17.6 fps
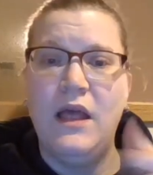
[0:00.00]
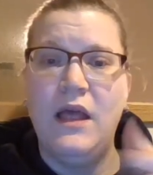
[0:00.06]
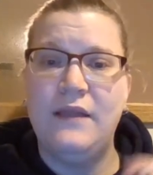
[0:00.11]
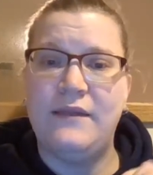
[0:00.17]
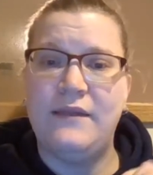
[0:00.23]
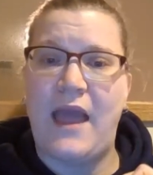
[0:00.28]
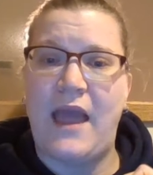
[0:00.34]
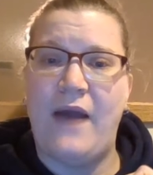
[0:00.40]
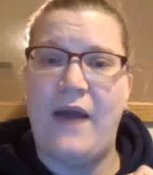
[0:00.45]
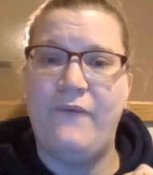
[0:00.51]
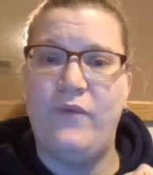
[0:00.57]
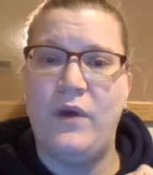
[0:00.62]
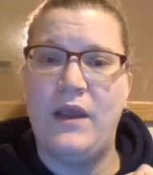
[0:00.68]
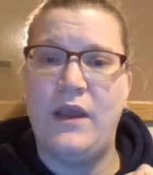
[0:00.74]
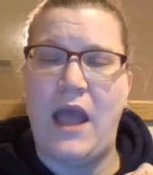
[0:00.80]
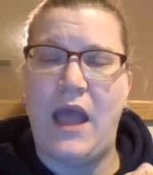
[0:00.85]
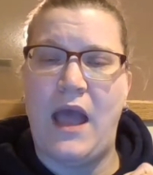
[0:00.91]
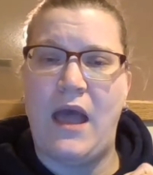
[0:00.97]
They have
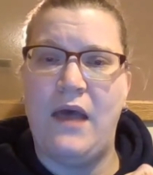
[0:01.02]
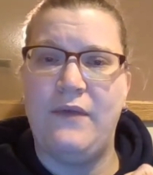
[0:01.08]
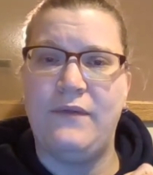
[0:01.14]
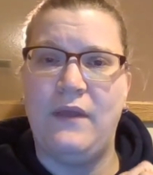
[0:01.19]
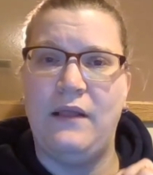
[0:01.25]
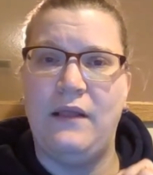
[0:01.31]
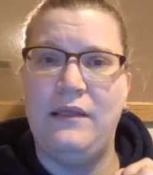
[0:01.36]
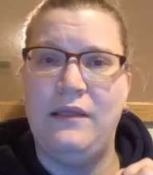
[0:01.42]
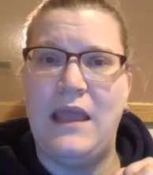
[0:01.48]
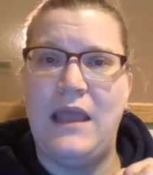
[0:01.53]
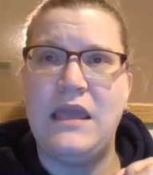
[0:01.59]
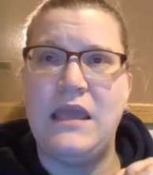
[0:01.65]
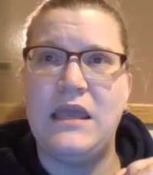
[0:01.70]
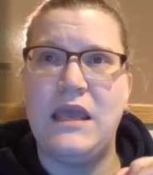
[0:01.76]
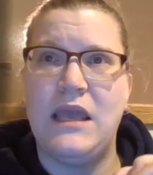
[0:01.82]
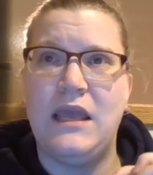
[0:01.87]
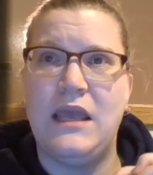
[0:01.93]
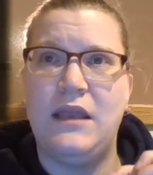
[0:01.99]
one at the
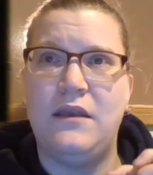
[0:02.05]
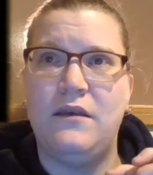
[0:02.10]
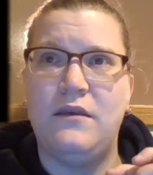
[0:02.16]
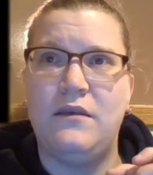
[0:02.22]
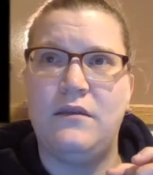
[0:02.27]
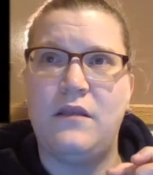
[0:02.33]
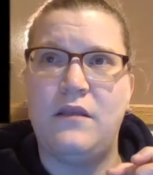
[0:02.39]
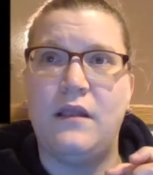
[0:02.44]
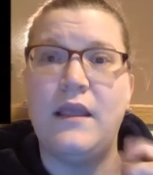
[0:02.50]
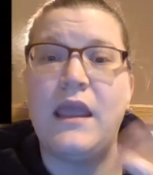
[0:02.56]
Lincoln